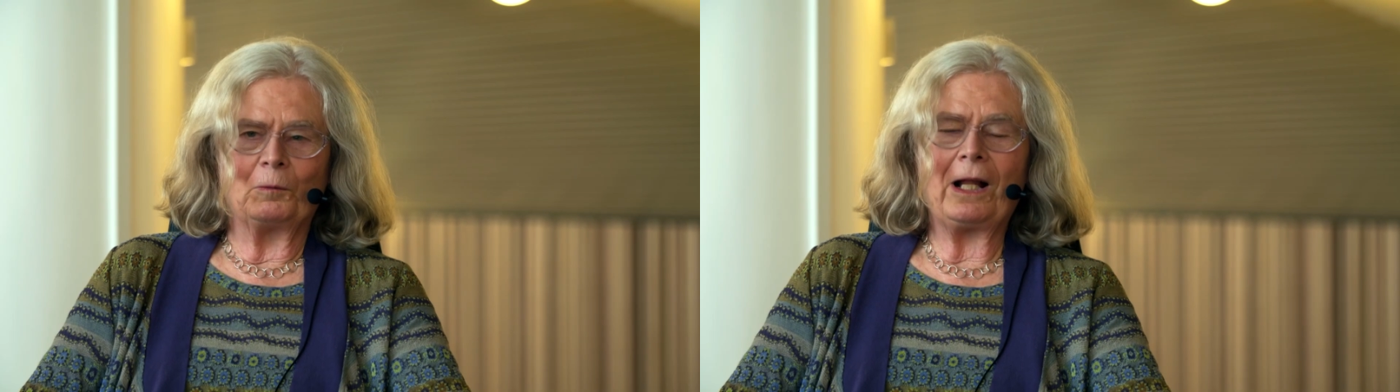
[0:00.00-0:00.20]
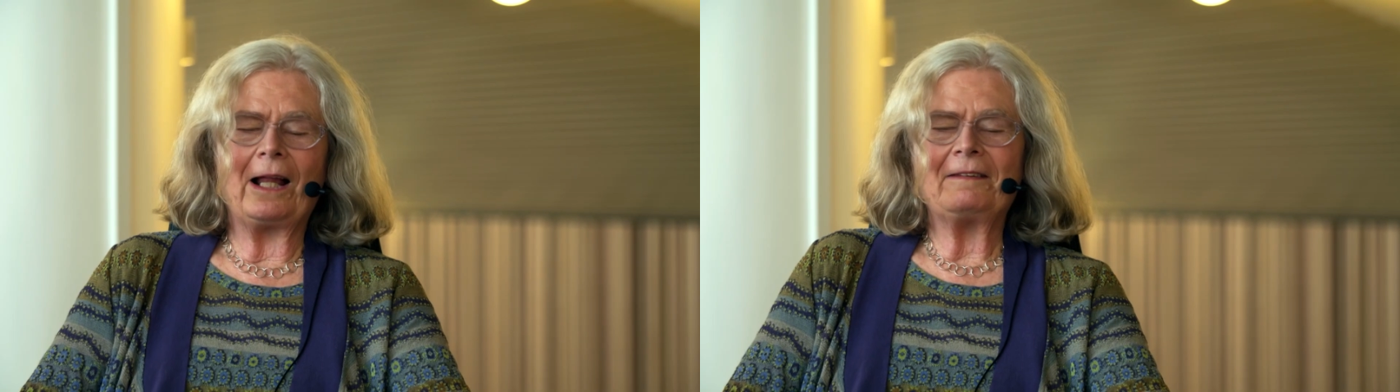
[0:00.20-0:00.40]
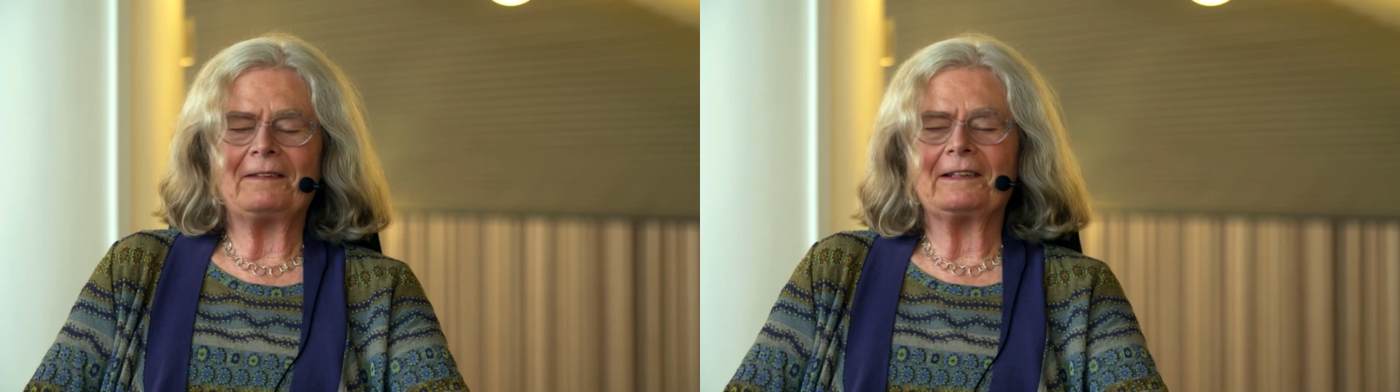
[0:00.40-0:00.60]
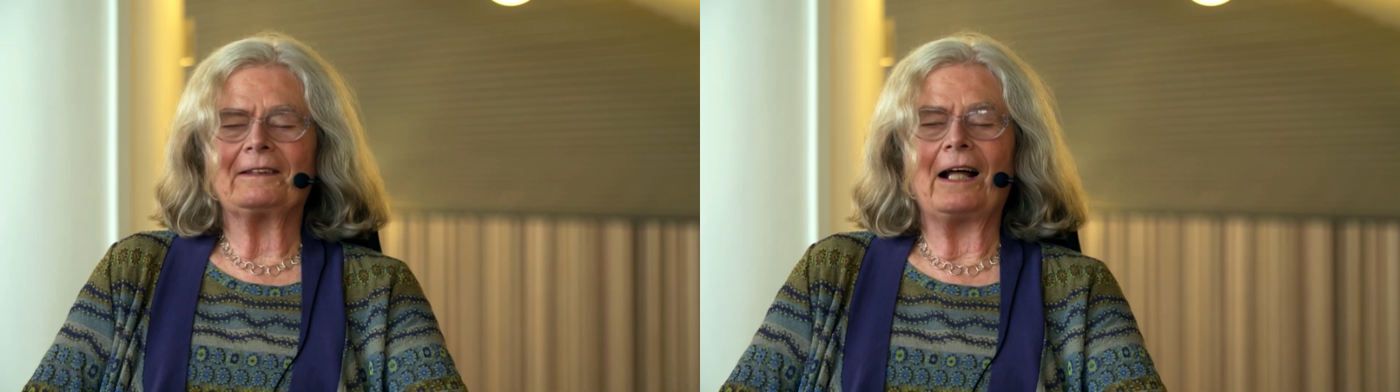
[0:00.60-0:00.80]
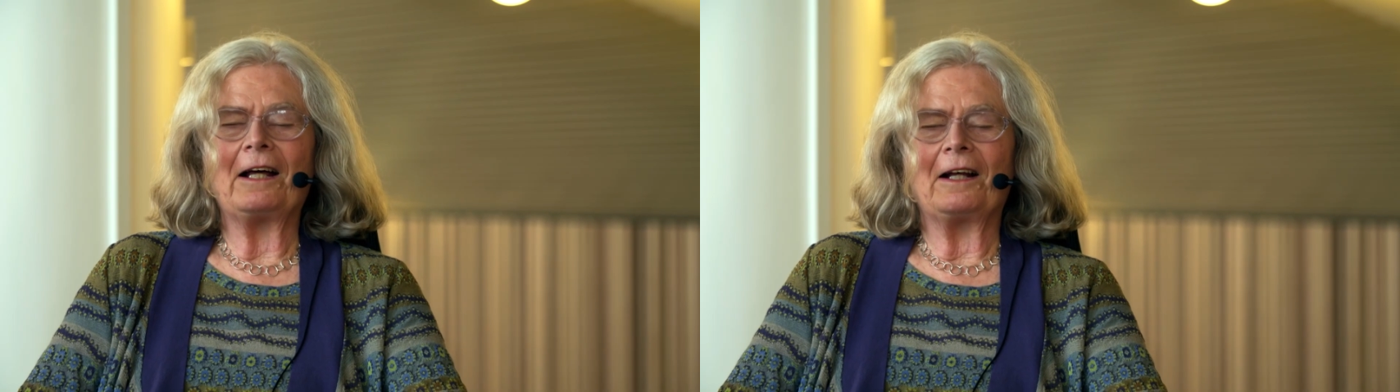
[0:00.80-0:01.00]
Well, I think a
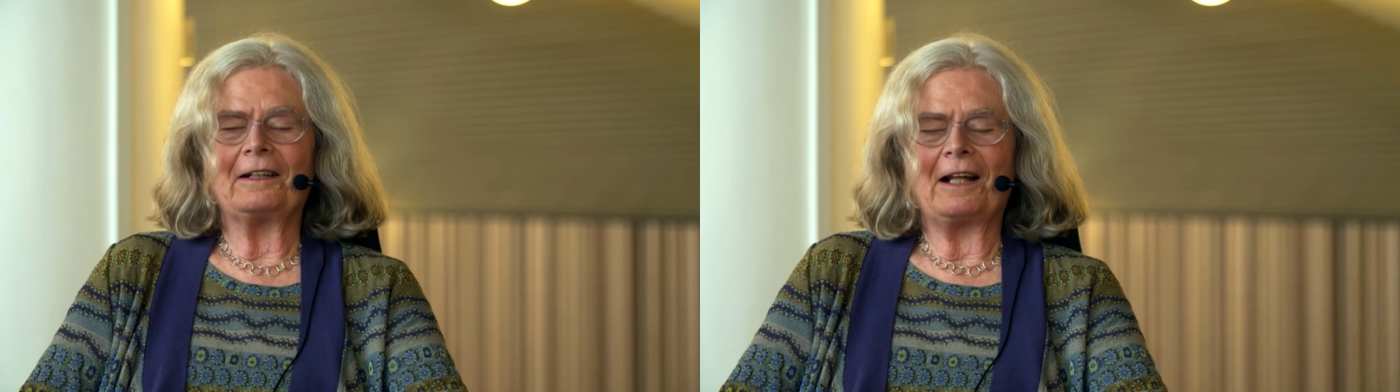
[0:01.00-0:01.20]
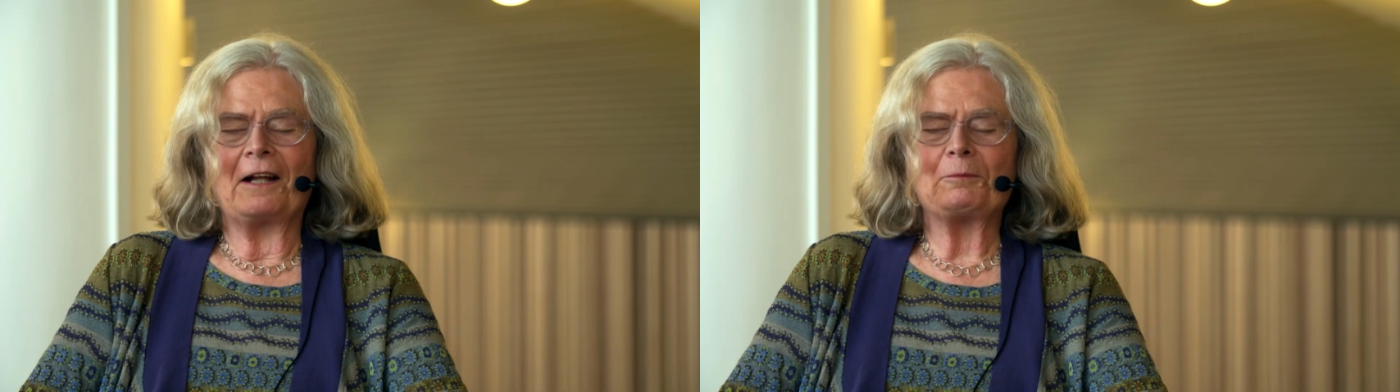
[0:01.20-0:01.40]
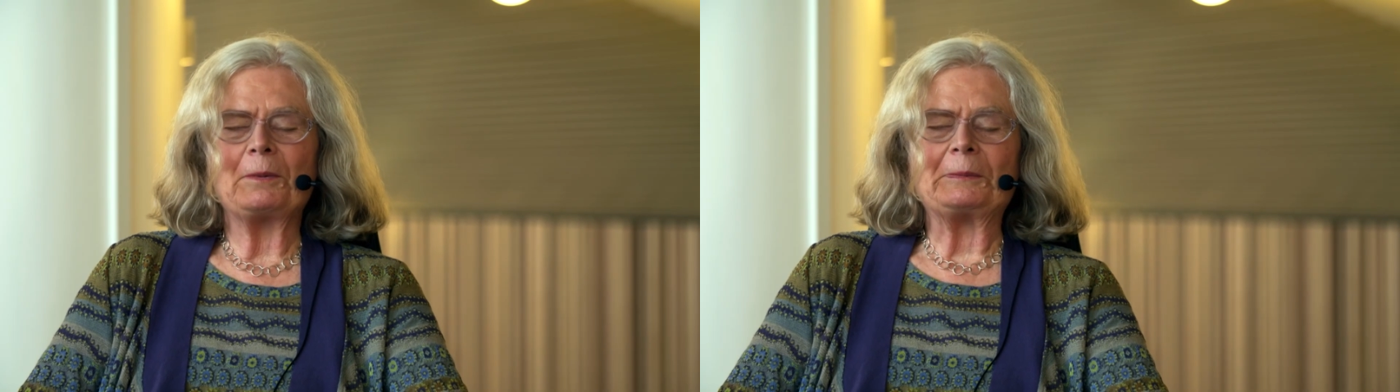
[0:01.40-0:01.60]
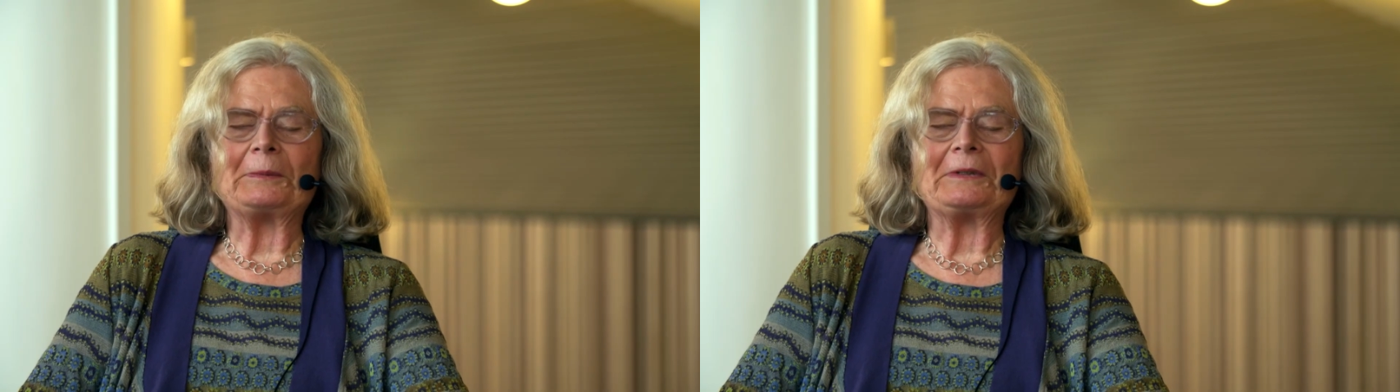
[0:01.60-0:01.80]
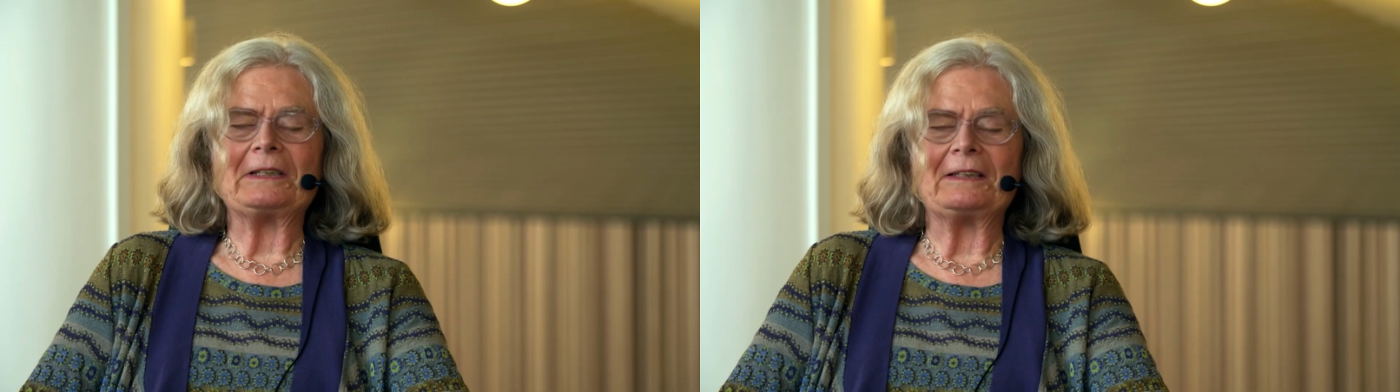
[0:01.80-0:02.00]
lot of
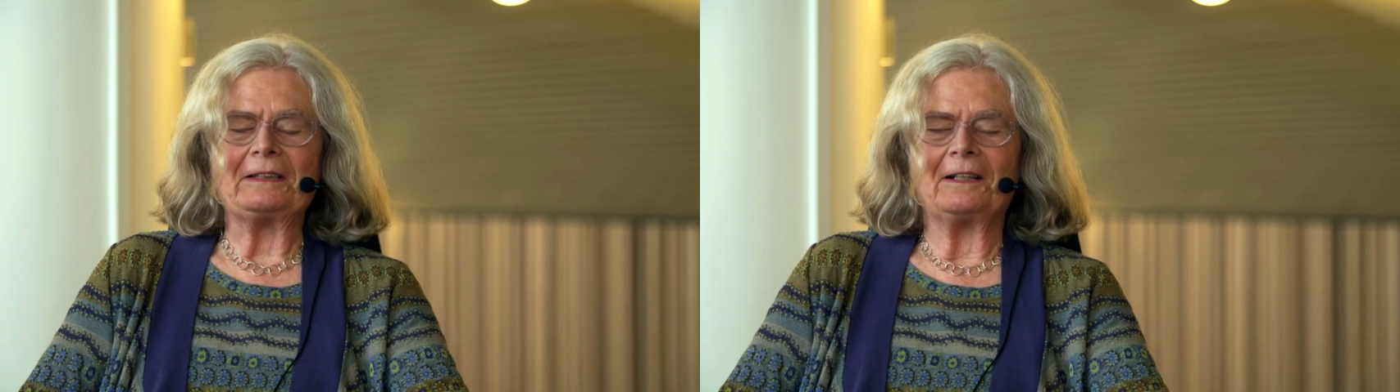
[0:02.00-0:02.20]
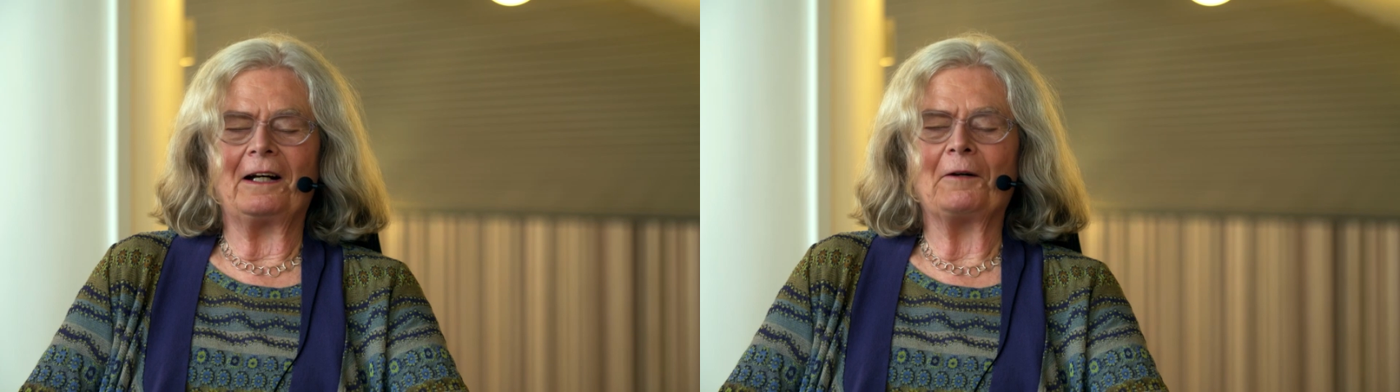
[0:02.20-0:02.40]
people did.